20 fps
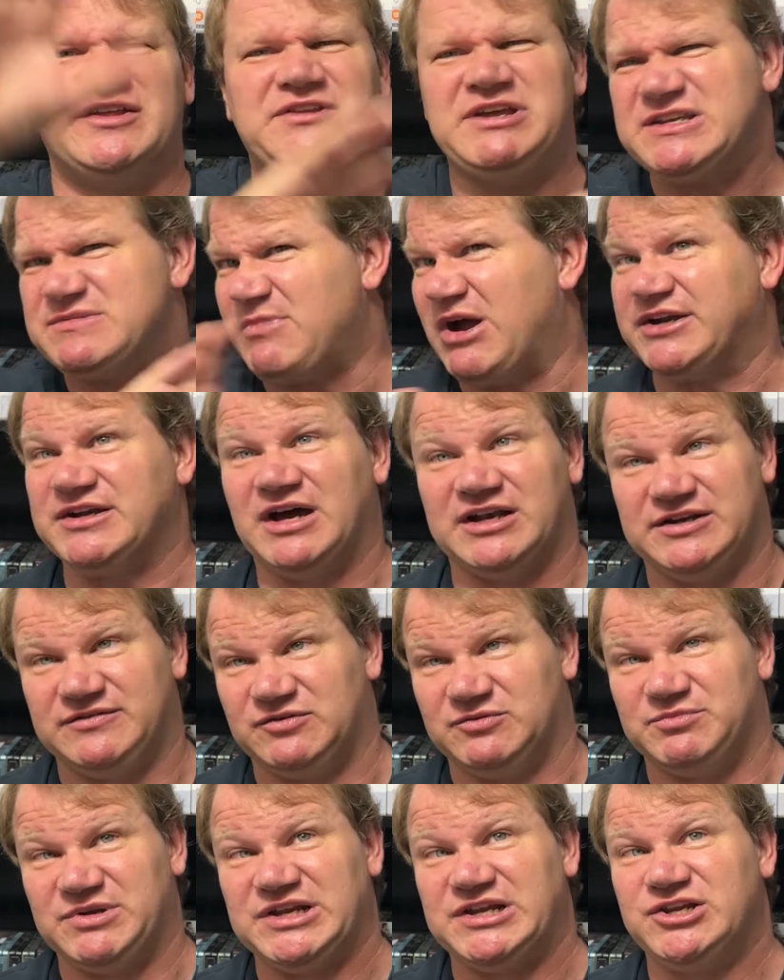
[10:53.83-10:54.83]
and these might not
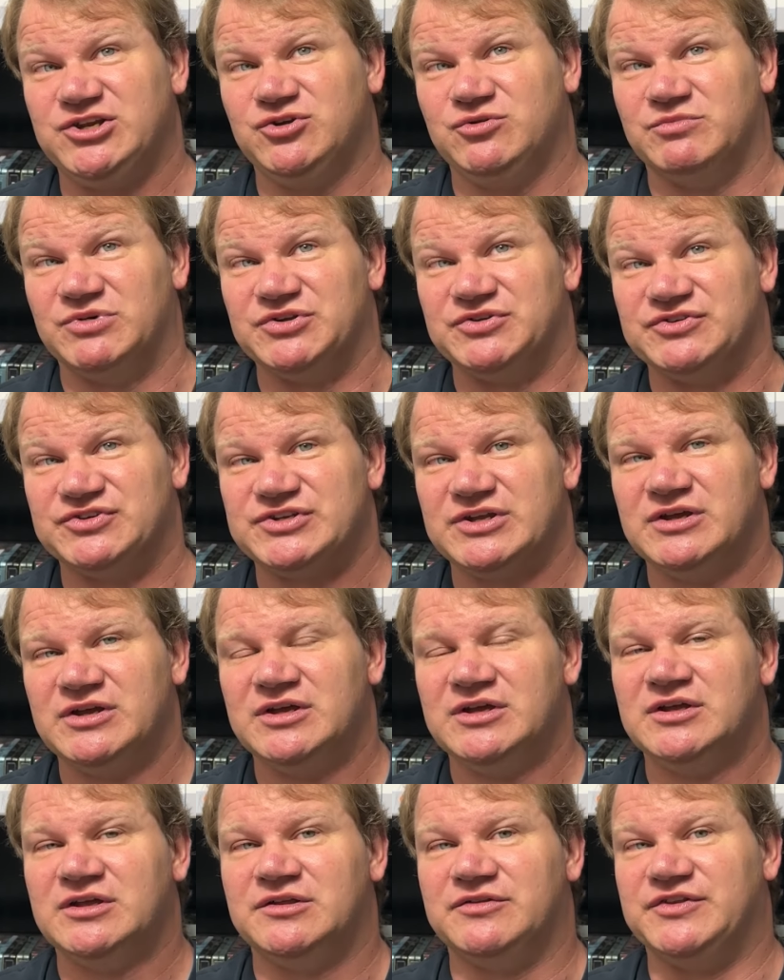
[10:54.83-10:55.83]
even be humans,
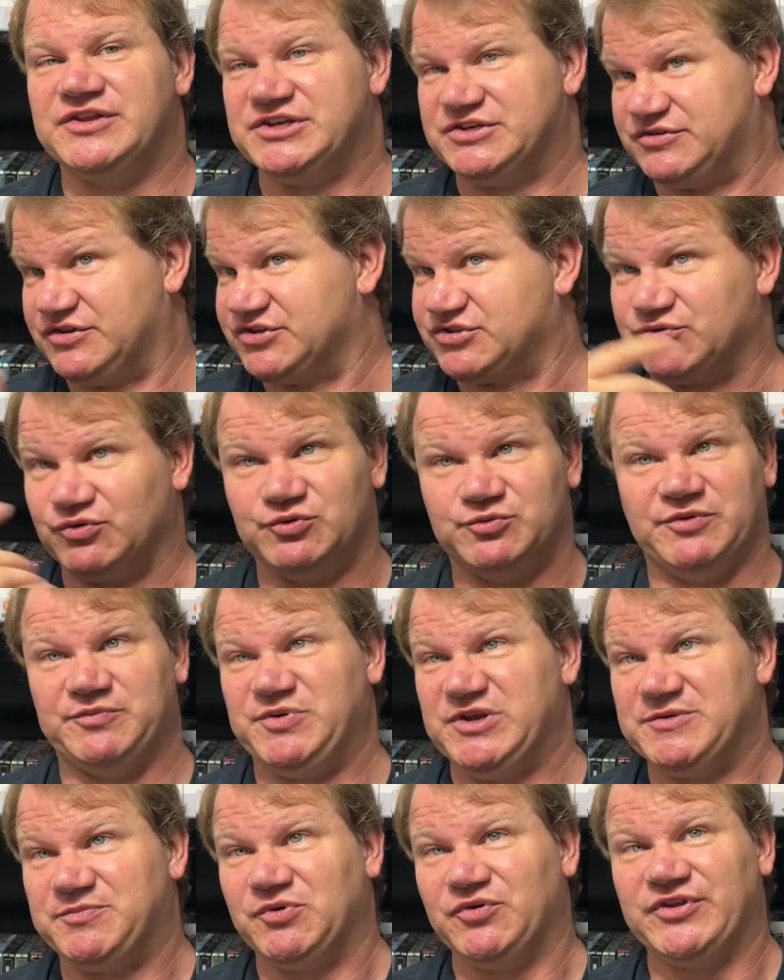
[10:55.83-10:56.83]
this group
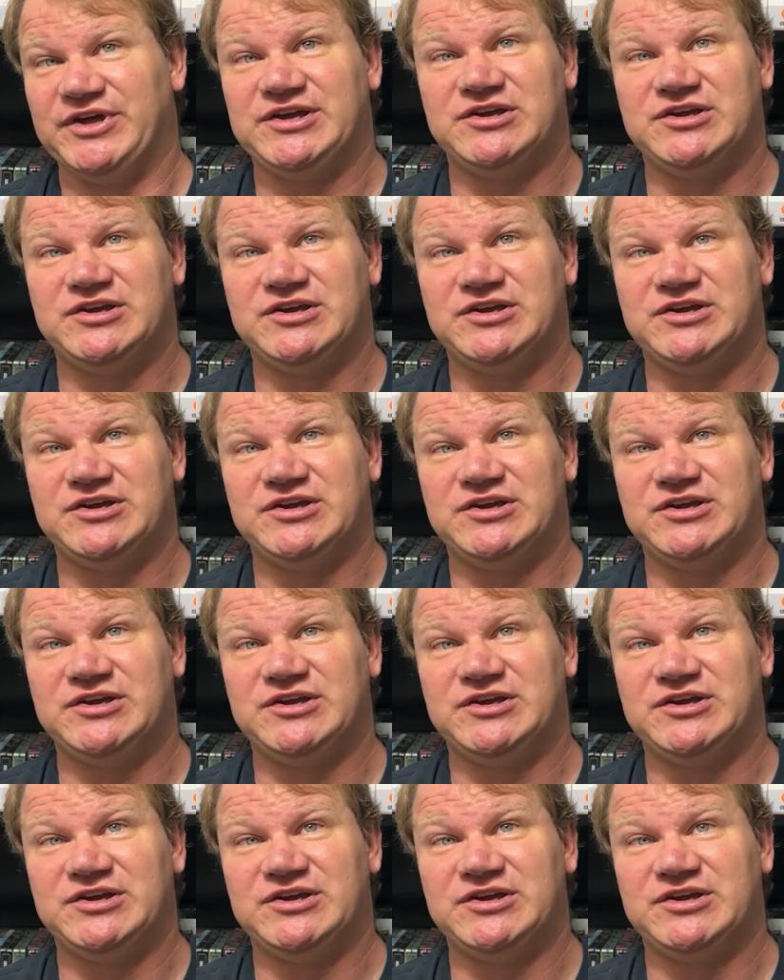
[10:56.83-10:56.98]
of people.